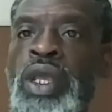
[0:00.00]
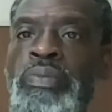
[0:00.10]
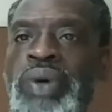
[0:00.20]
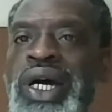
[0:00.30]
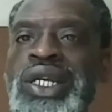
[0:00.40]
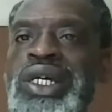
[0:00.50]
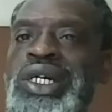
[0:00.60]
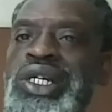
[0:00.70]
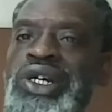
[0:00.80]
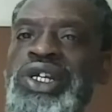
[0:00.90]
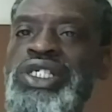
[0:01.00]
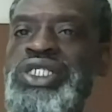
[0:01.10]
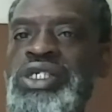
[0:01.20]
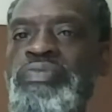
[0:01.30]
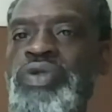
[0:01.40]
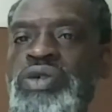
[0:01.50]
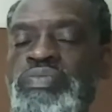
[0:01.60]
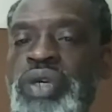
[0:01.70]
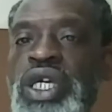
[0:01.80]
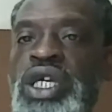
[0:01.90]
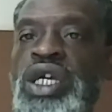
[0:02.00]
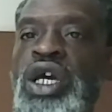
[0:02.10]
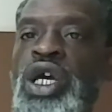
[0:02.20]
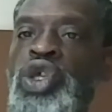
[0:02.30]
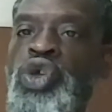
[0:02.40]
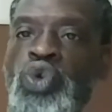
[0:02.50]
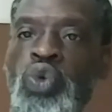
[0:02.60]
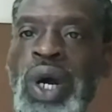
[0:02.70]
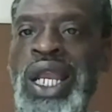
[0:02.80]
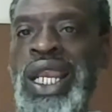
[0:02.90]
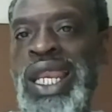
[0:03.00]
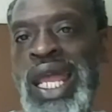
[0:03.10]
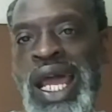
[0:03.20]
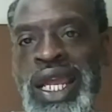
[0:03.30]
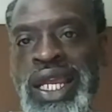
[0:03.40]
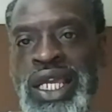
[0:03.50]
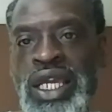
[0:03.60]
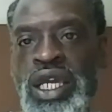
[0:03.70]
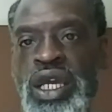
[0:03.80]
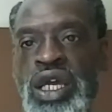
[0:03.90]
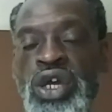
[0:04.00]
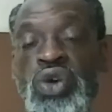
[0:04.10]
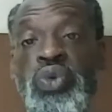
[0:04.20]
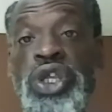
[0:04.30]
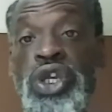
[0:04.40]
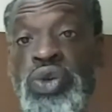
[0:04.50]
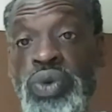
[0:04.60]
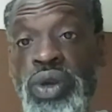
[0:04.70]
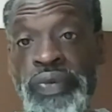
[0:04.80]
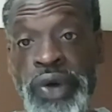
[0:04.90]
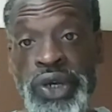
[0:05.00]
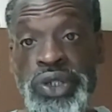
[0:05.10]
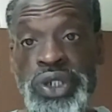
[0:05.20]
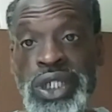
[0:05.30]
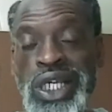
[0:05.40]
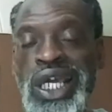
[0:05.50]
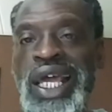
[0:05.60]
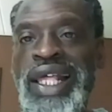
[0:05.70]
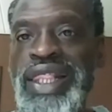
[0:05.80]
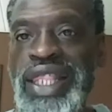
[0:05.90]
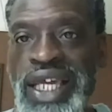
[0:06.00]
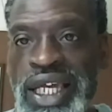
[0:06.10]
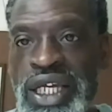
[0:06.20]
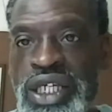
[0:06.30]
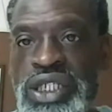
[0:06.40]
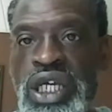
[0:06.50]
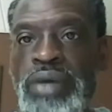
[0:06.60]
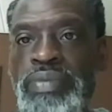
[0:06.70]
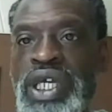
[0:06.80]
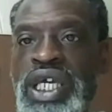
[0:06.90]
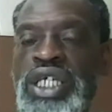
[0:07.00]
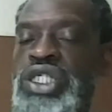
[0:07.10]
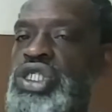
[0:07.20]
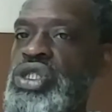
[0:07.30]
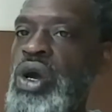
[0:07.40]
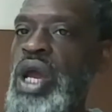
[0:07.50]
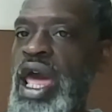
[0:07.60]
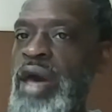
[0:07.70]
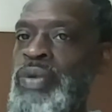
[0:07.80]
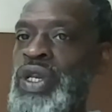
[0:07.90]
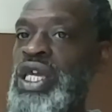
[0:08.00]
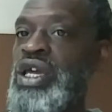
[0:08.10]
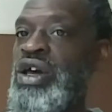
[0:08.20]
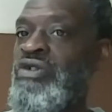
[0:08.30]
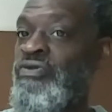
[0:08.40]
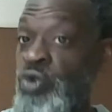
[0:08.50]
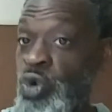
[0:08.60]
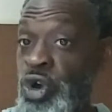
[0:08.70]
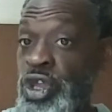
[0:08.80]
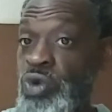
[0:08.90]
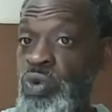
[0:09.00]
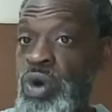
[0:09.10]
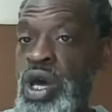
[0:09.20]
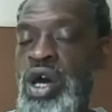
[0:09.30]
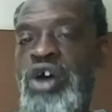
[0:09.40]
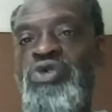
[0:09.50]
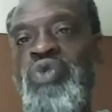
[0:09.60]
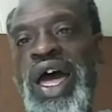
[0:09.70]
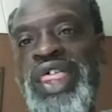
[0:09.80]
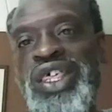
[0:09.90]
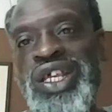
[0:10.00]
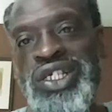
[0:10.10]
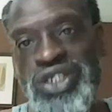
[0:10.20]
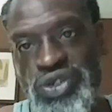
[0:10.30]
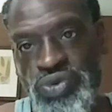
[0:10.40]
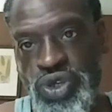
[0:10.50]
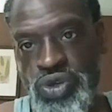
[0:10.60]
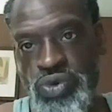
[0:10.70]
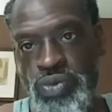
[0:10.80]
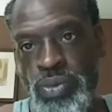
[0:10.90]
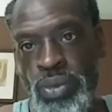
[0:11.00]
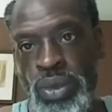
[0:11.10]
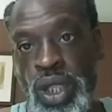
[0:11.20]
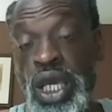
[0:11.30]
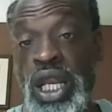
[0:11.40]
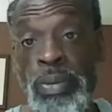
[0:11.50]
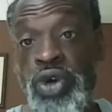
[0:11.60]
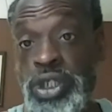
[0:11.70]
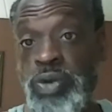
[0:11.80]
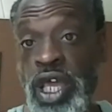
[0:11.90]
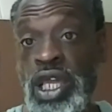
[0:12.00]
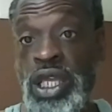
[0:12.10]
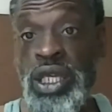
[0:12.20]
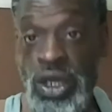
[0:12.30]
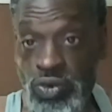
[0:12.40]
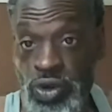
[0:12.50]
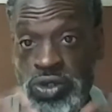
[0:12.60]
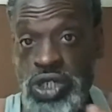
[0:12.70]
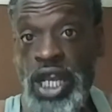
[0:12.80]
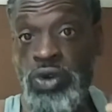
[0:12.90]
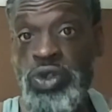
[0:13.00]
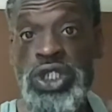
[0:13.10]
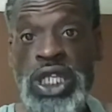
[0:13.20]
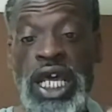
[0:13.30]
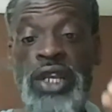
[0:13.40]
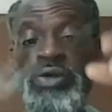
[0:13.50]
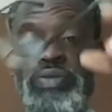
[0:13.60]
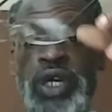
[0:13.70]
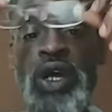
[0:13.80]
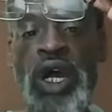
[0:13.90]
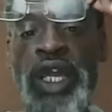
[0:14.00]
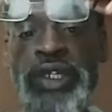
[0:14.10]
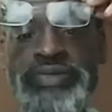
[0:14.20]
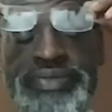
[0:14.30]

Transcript: But could it simply be you aligning with the universe and things begin to start happening for you rather than to you? And I'm going to explain. We're going to try to go into that a little bit, all right?